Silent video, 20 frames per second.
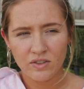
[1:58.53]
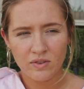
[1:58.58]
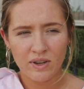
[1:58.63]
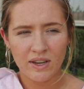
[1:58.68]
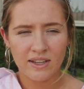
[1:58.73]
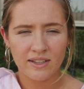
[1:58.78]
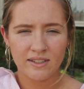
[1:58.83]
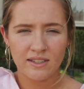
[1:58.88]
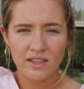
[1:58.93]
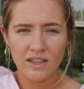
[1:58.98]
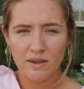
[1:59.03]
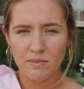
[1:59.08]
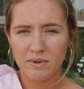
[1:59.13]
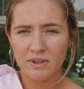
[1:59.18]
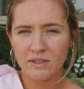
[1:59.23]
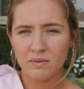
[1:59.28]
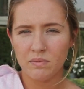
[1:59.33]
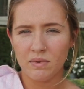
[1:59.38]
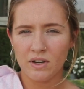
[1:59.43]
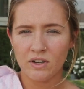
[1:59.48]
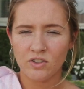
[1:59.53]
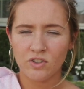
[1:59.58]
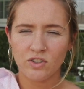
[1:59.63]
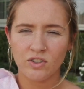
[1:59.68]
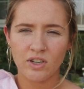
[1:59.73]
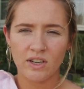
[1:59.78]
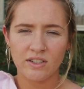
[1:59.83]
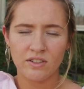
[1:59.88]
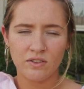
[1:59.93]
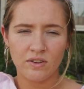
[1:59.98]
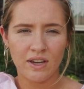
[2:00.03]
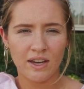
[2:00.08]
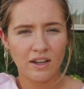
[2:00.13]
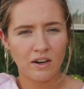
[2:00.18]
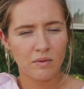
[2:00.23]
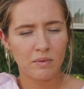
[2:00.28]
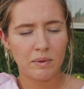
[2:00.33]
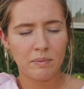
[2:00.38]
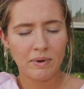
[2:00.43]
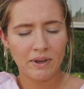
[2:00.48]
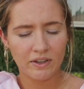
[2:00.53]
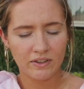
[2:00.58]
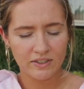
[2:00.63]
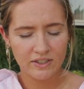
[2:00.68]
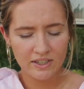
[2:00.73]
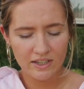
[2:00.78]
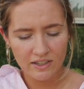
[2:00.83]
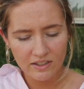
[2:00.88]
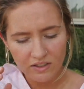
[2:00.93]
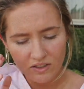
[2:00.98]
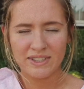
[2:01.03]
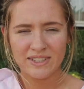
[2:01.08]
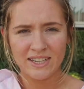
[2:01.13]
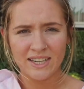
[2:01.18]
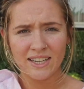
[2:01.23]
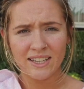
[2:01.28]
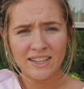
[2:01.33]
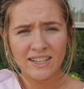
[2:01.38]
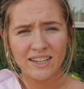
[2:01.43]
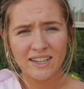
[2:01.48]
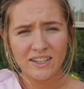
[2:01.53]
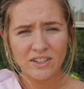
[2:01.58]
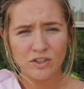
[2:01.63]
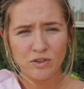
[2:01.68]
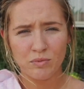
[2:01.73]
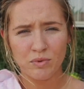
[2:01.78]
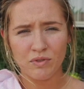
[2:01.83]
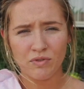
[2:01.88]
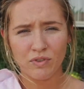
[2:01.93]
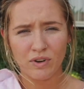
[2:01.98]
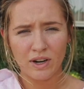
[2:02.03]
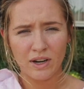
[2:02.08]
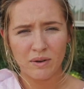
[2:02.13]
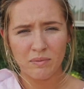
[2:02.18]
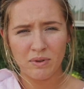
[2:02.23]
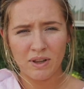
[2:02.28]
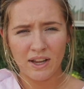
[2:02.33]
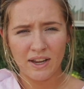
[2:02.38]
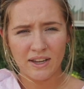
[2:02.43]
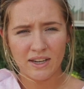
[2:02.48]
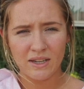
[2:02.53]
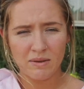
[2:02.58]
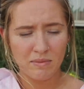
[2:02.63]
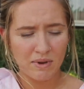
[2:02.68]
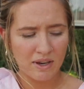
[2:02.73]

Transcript: You can't see them as much as you can on my pale skin. The second thing I do before I apply any